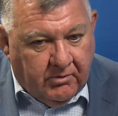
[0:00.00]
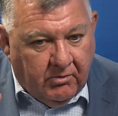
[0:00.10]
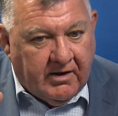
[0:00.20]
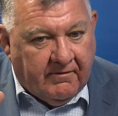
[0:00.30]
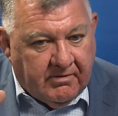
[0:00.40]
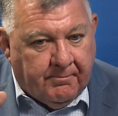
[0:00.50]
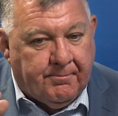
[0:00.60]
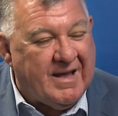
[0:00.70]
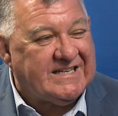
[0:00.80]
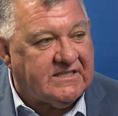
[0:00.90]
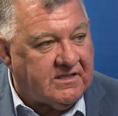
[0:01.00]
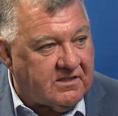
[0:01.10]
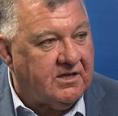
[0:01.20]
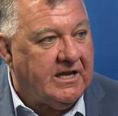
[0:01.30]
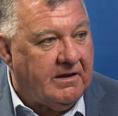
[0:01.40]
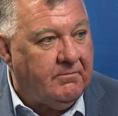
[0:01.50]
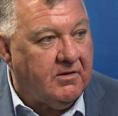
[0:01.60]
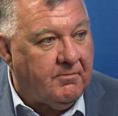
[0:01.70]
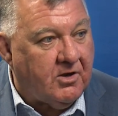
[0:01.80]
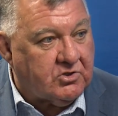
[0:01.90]
will have the best team,
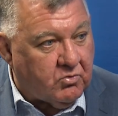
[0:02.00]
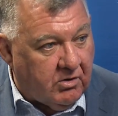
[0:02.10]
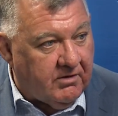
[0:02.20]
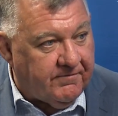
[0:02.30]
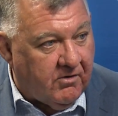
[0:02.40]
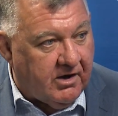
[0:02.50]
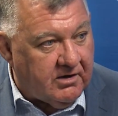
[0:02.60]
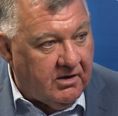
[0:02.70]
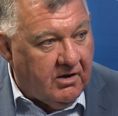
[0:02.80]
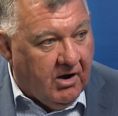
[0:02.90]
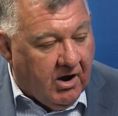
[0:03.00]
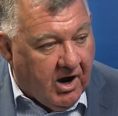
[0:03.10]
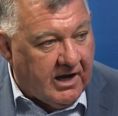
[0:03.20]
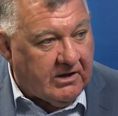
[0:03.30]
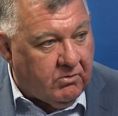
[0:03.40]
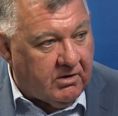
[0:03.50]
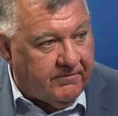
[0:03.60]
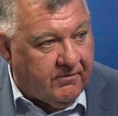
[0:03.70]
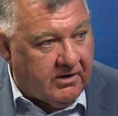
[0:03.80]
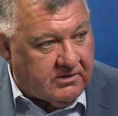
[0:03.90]
the most qualified, highly
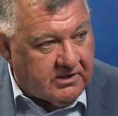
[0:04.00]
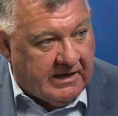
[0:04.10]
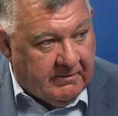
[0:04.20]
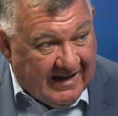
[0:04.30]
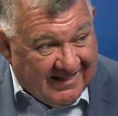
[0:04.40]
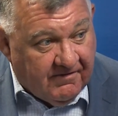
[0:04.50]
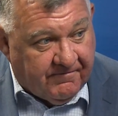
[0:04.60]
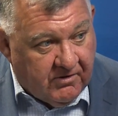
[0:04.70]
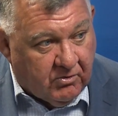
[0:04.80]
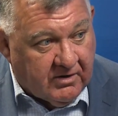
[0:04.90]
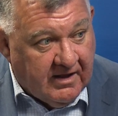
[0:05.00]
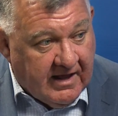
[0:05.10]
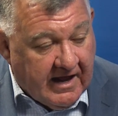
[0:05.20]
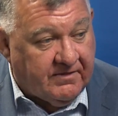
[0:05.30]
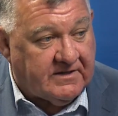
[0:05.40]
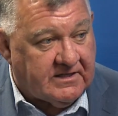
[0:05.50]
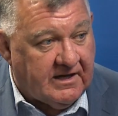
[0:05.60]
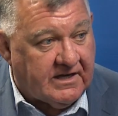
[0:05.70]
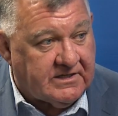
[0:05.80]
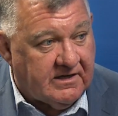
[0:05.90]
qualified team in the field at this
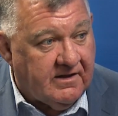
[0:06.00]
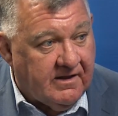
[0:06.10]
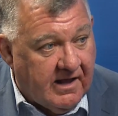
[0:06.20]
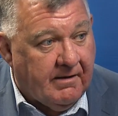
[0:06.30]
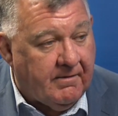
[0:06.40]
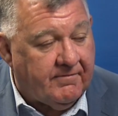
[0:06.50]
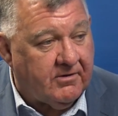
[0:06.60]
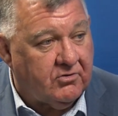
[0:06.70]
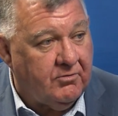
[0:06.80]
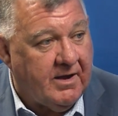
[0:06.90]
election above the two